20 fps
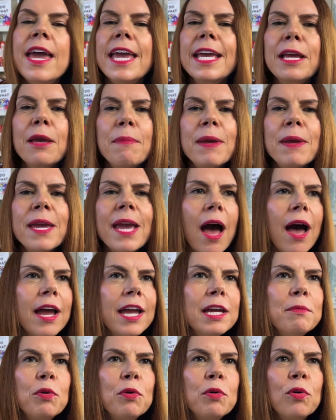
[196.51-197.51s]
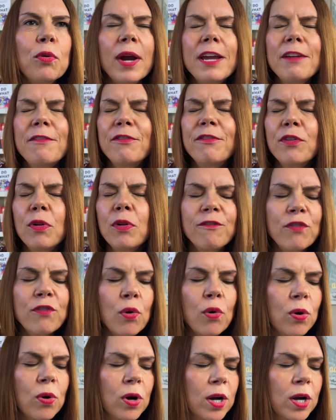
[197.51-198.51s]
It can be, I am grateful
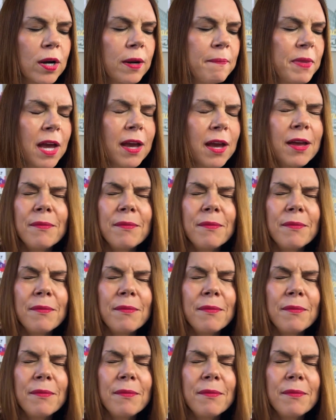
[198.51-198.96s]
for